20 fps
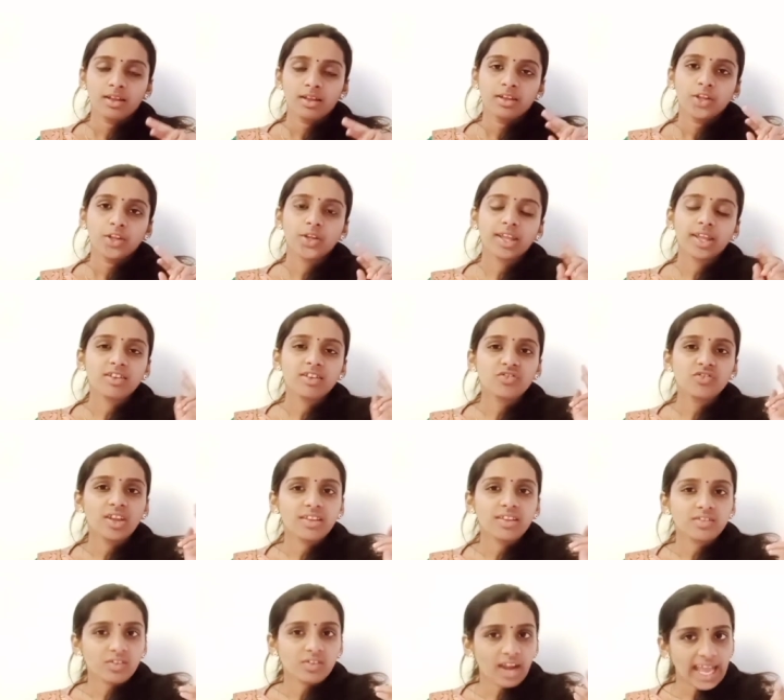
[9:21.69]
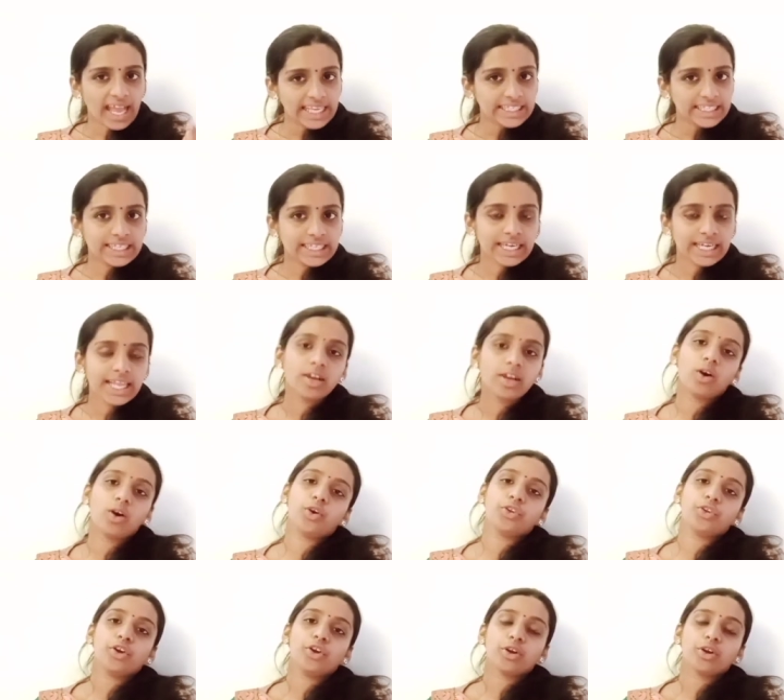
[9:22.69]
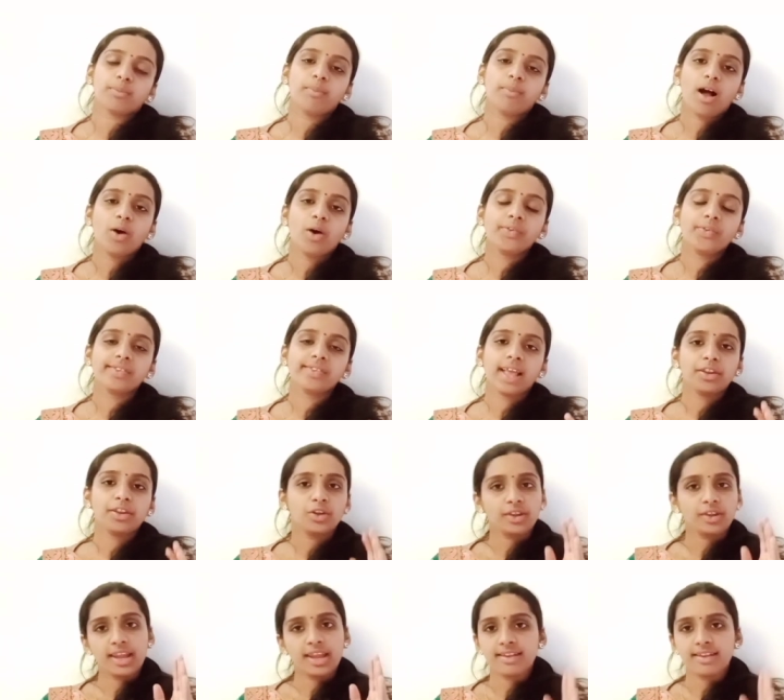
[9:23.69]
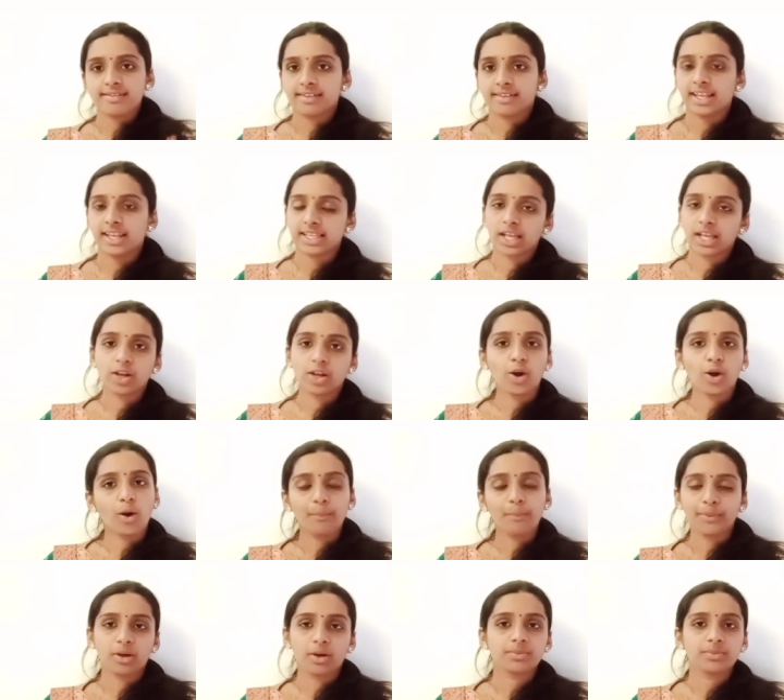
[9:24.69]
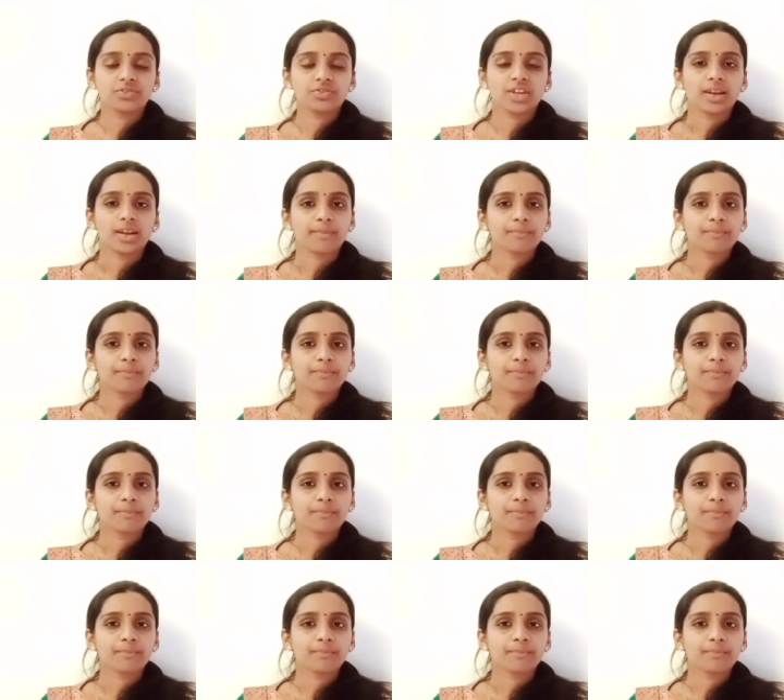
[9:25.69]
You can just right click on your mouse and you can see the copy option.